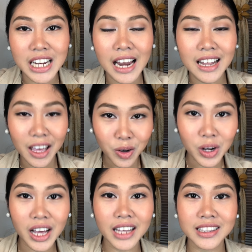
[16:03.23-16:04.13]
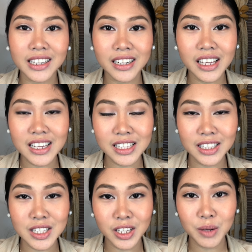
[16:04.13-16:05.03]
Ilalagay ko lahat ng links sa
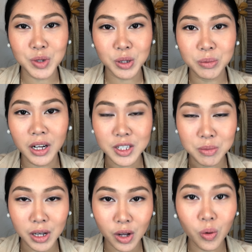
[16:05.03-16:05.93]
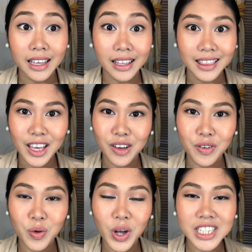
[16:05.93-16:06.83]
description box below. And thank you
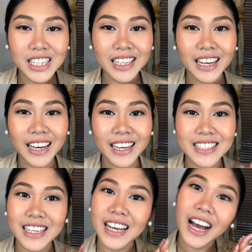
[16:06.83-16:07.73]
for watching, guys!